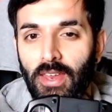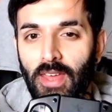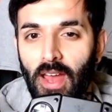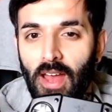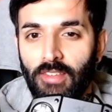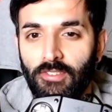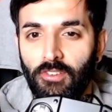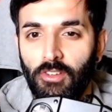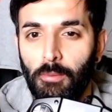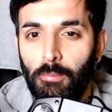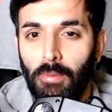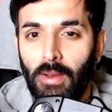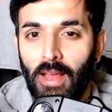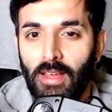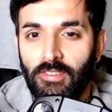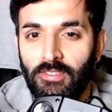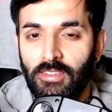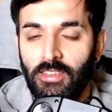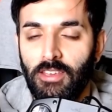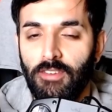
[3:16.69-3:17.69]
it has like a
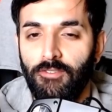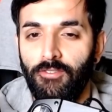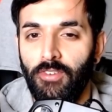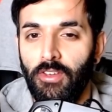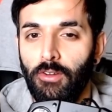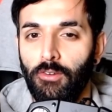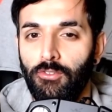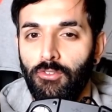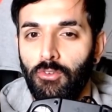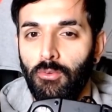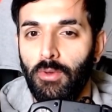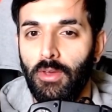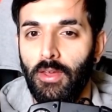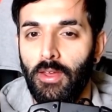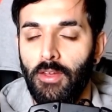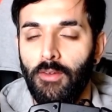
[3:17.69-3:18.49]
plasticky feel to it.